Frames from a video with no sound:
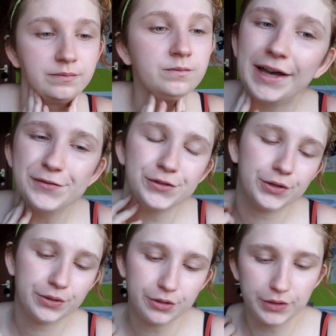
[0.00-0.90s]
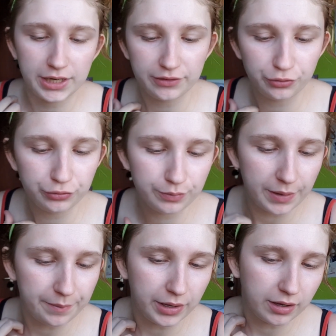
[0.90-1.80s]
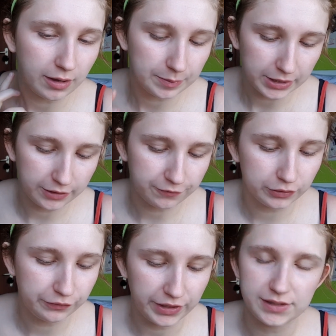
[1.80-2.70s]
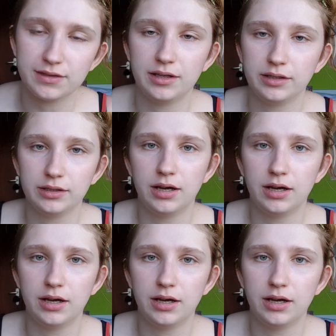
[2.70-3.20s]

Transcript: You have to know though that I don't do makeup like full face thing